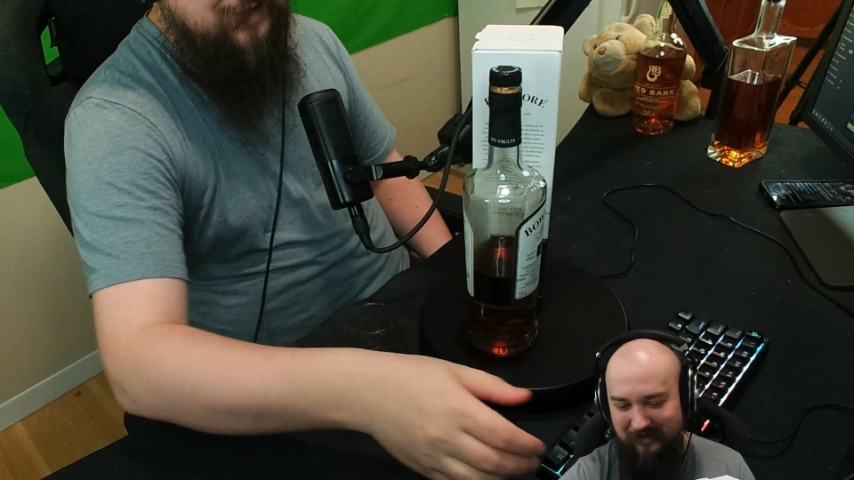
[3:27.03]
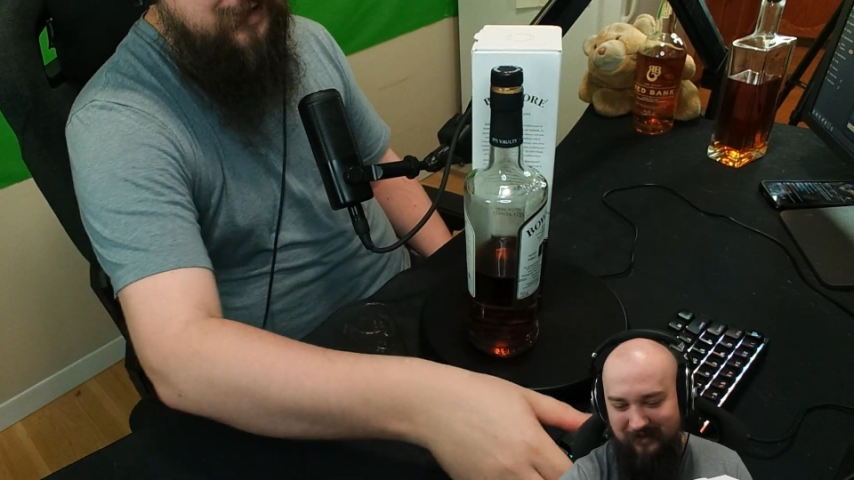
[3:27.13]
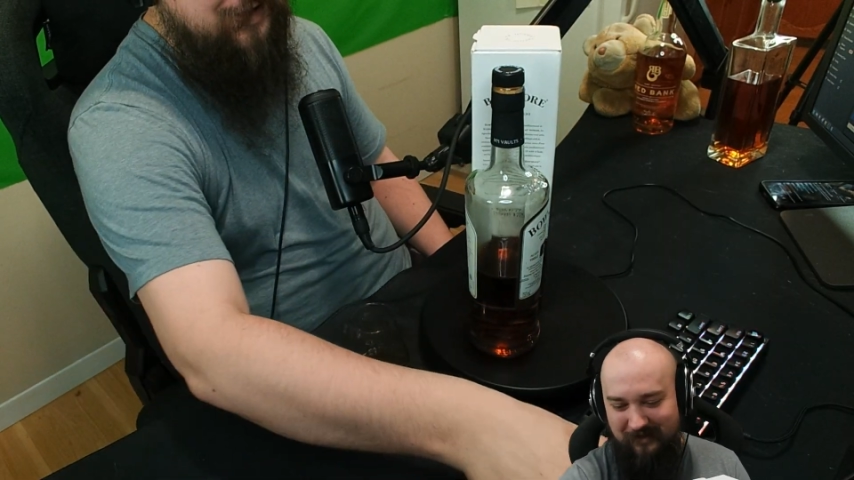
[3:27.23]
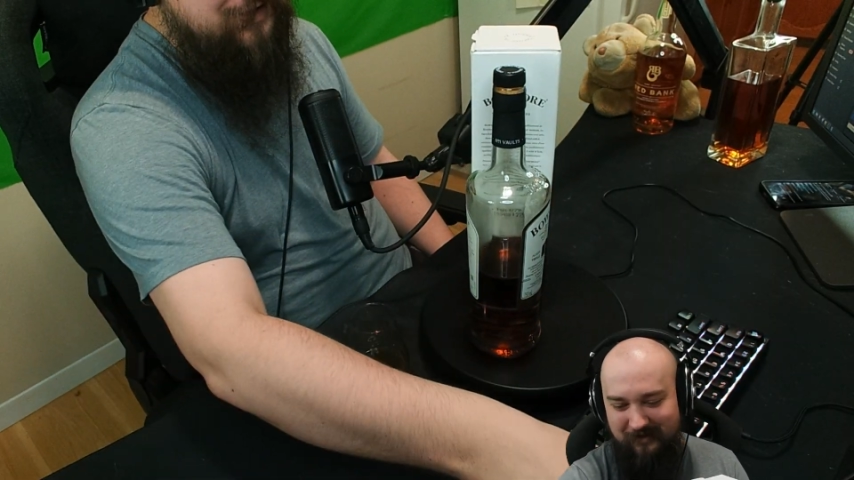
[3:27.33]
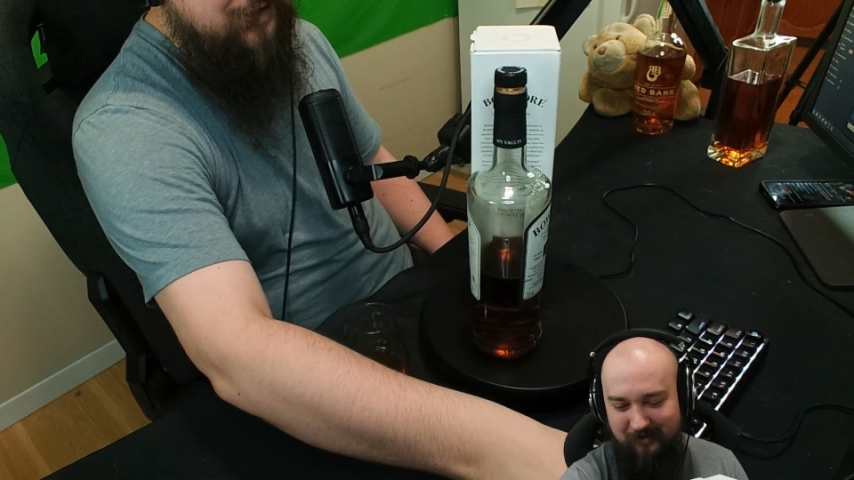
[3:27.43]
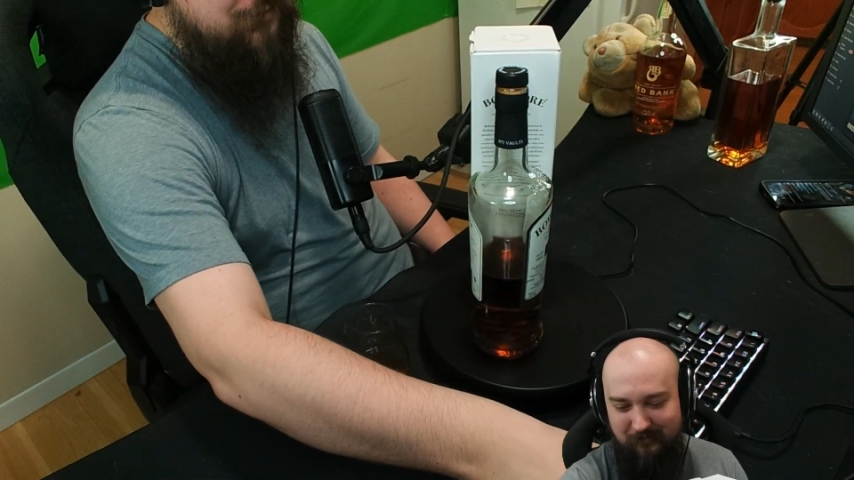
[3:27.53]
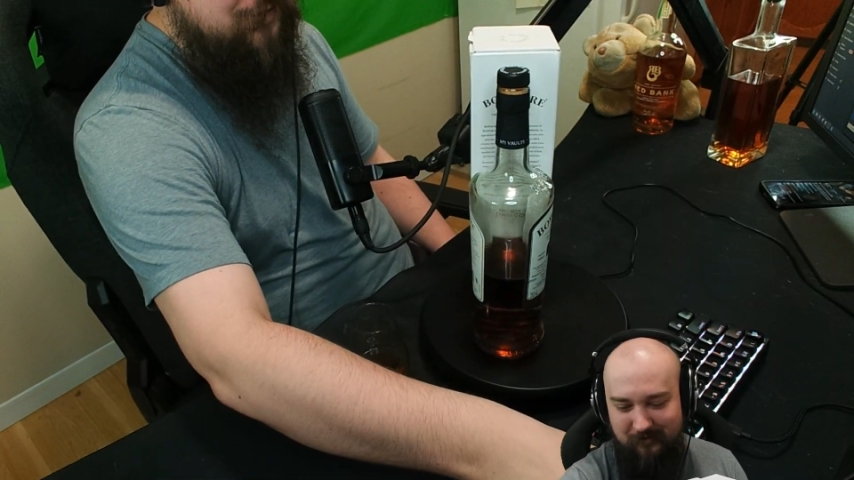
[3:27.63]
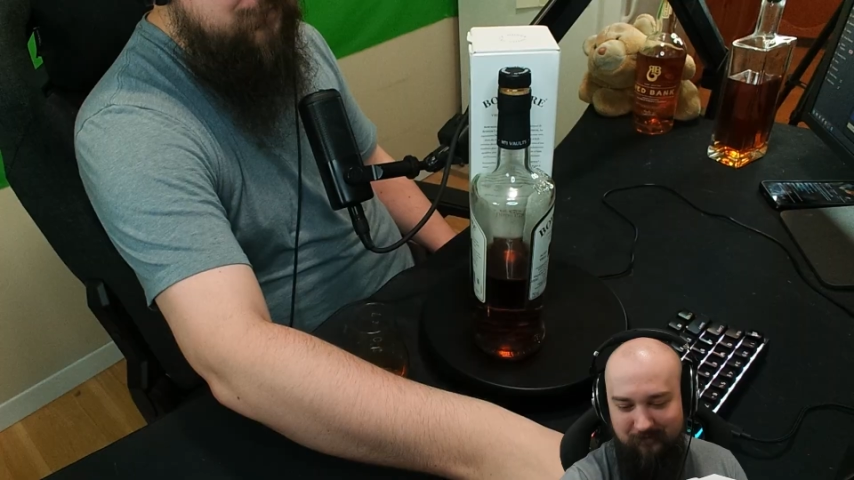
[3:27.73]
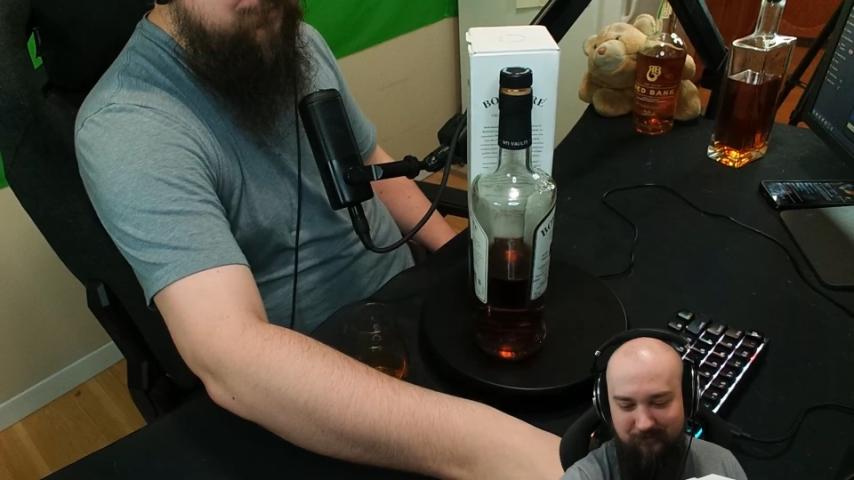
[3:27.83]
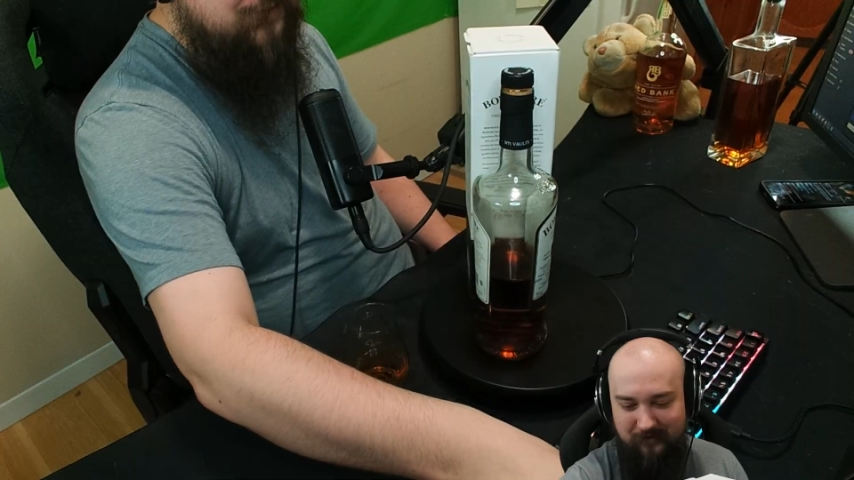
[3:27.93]
God damn
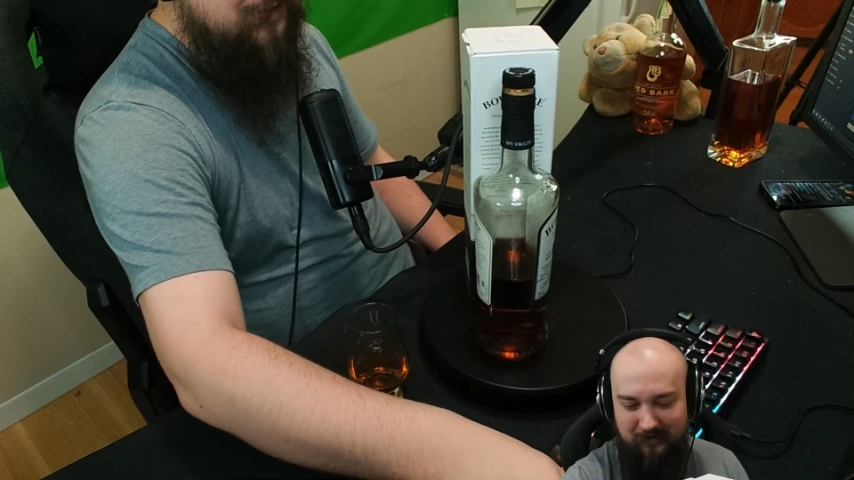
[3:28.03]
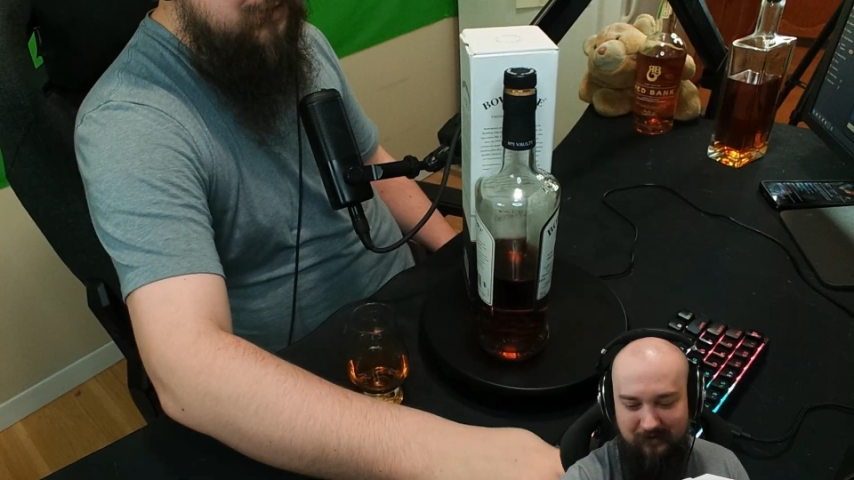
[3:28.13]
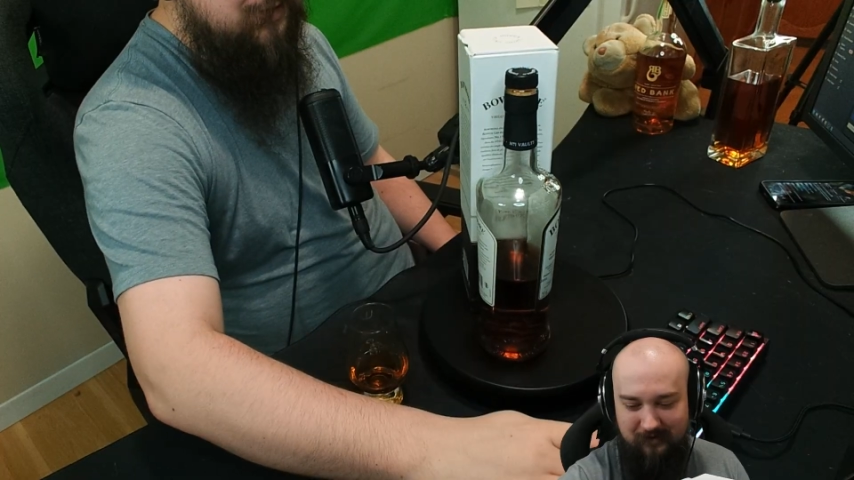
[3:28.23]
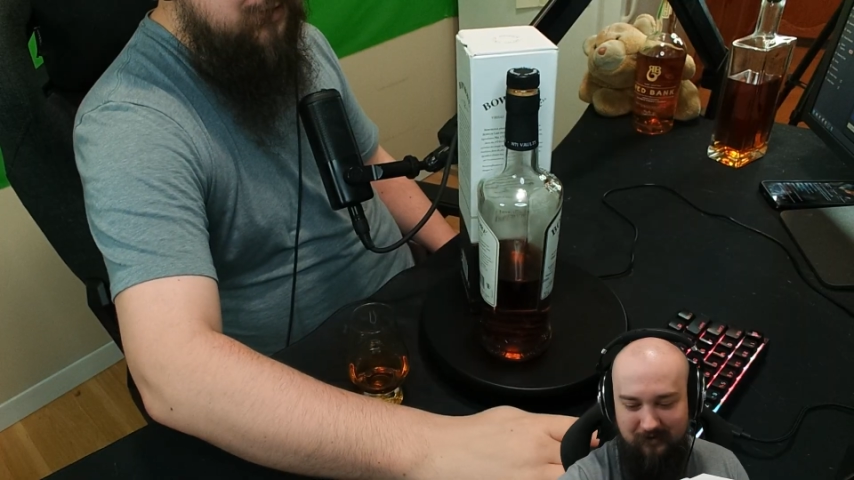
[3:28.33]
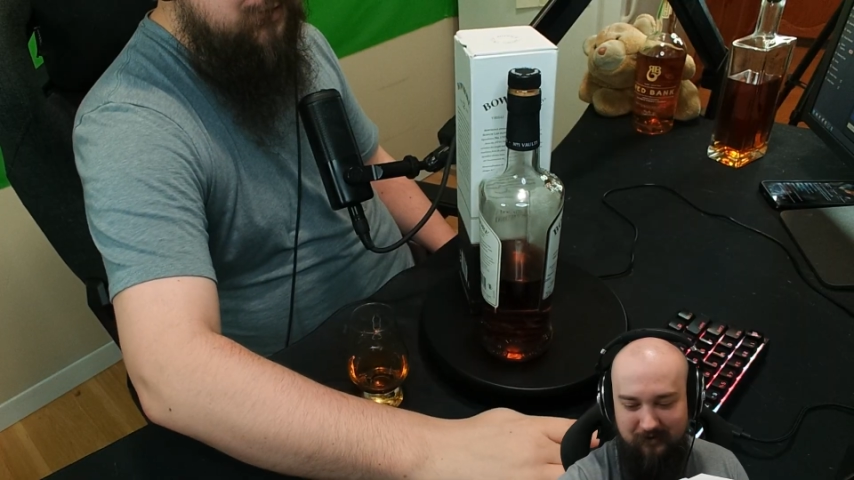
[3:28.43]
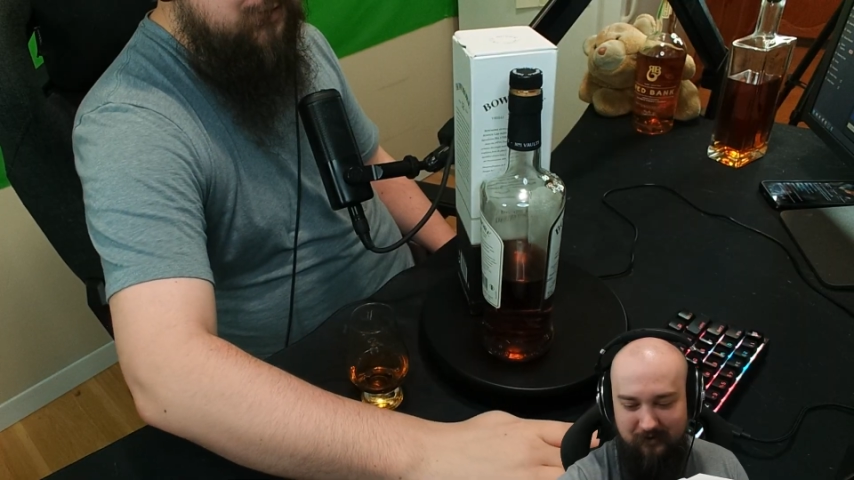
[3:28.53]
it. It's